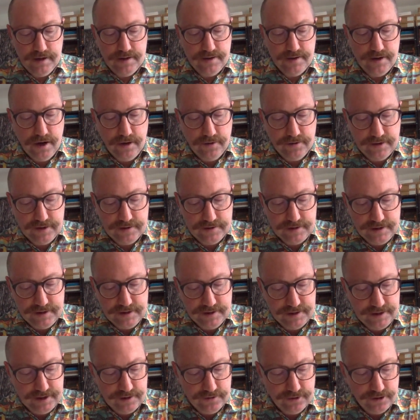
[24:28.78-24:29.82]
Note that this
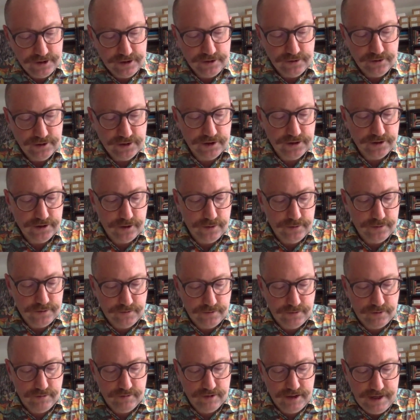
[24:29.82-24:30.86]
is introduced in terms of
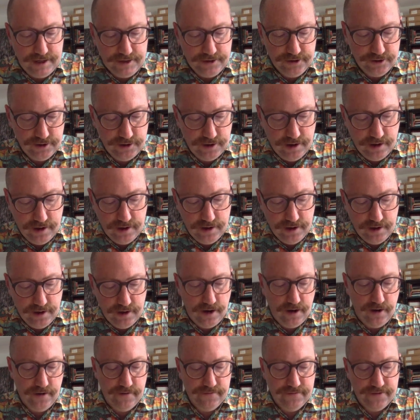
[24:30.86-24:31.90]
a relation
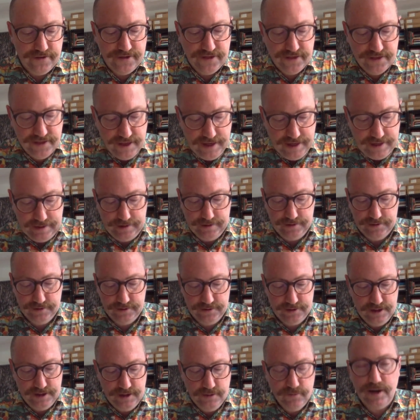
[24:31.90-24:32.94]
of
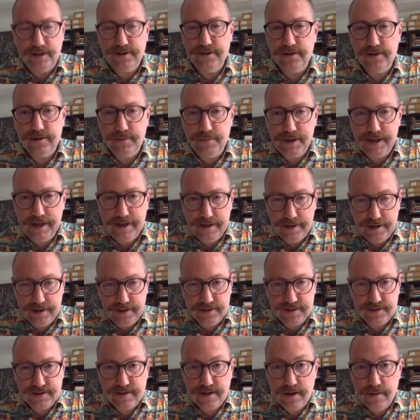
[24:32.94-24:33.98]
things. He writes at the beginning,
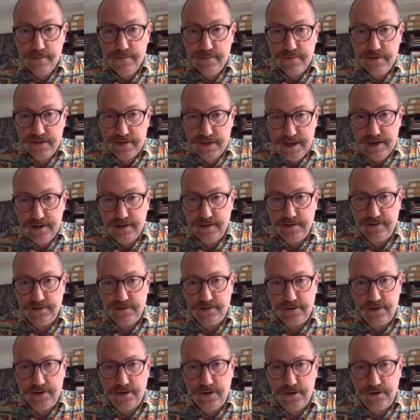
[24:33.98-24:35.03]
some
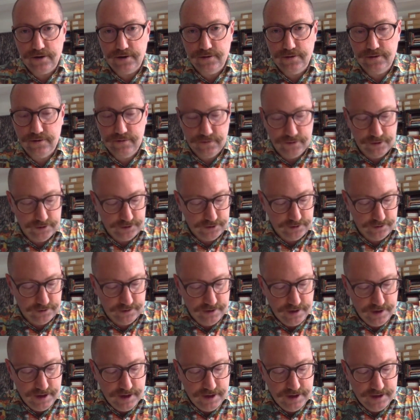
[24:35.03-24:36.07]
things are
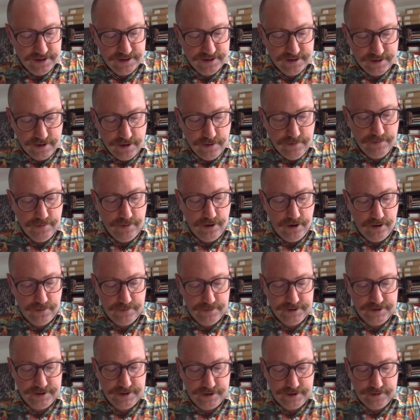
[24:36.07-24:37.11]
universal, some are
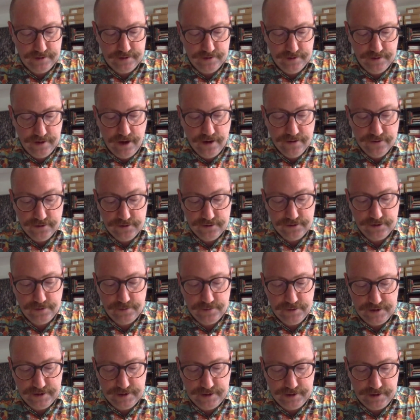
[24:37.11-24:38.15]
particular, others are
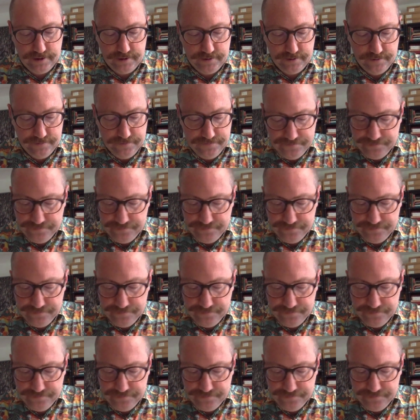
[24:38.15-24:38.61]
particular.